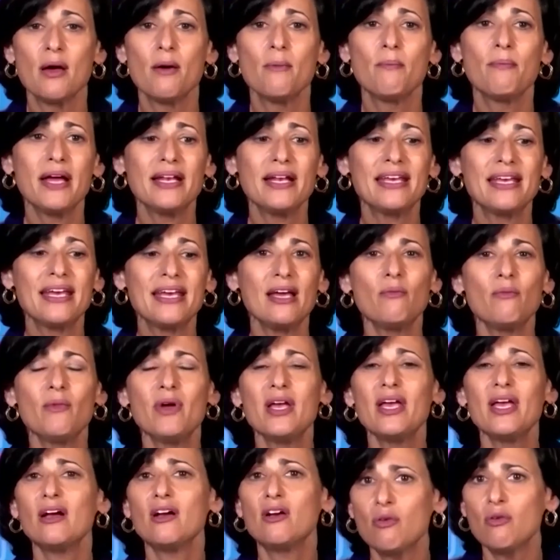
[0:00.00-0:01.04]
but can
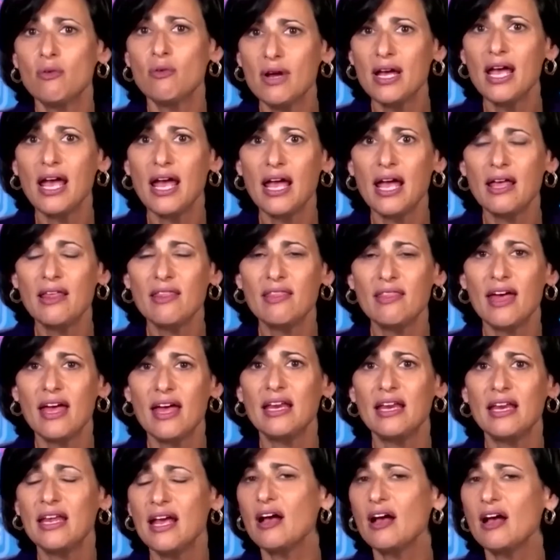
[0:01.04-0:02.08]
we agree
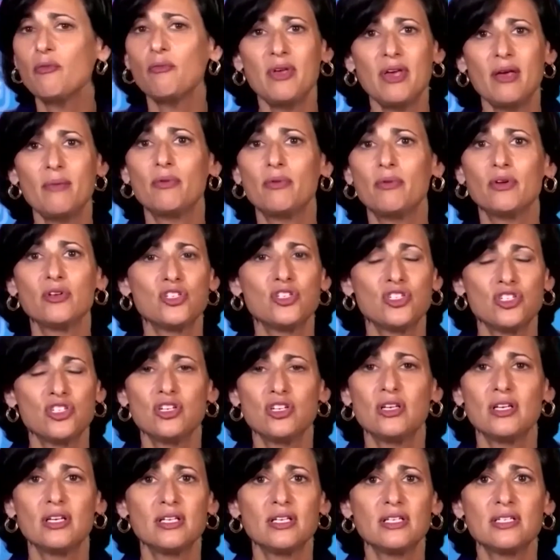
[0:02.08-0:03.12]
that young people
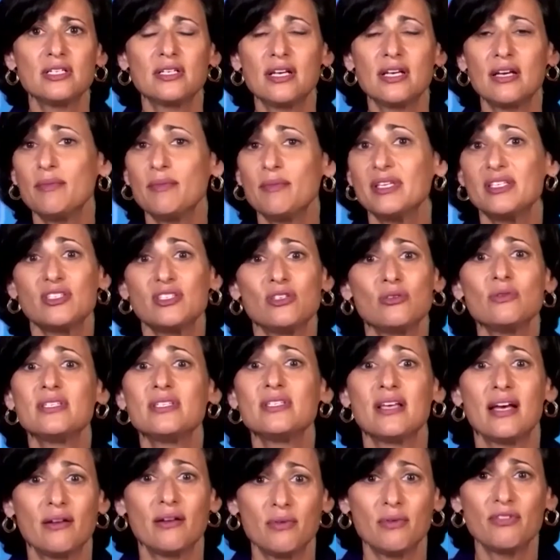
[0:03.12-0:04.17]
shouldn't commit
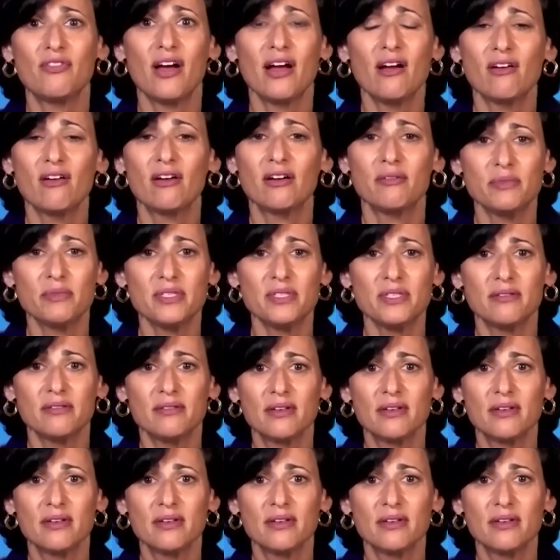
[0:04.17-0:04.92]
suicide with firearms?